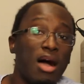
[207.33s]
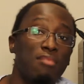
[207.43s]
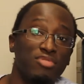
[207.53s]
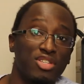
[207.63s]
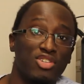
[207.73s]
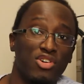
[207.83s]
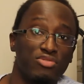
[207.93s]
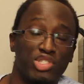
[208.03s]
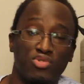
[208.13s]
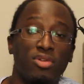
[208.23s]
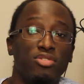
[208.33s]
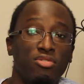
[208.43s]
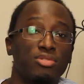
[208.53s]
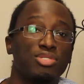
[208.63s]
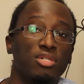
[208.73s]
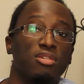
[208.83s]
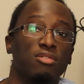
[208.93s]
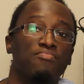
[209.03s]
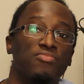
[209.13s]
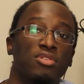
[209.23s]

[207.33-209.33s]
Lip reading: I'm going to go destroy New York City.